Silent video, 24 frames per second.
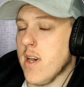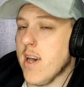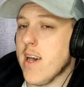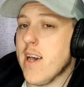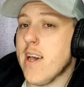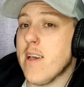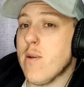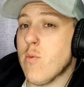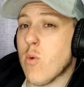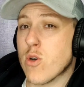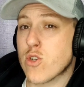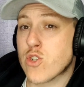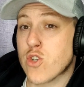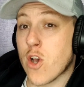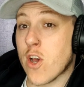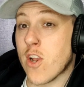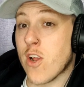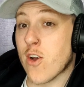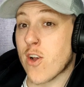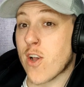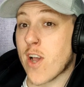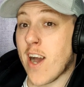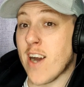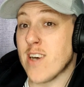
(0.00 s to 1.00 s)
Hey, what's going
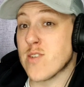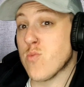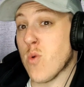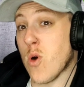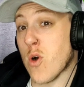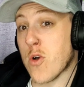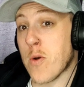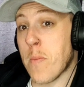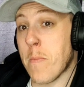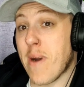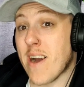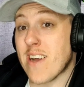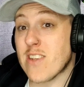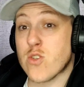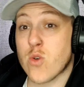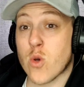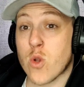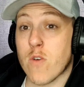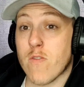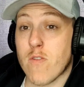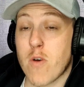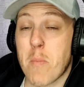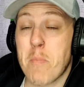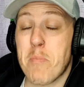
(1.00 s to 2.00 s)
on, guys? Welcome back to
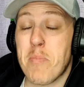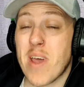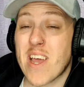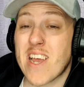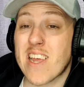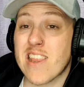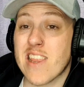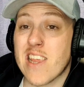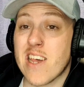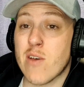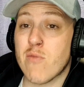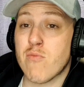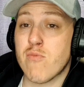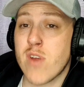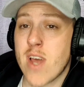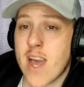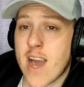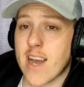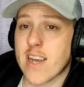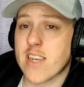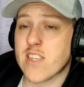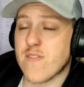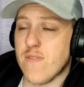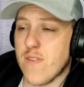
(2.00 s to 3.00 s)
another Big Liam
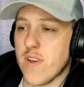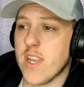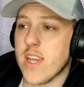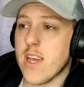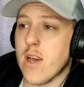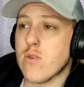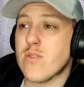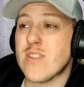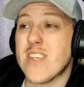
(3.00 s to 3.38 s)
Reacts video.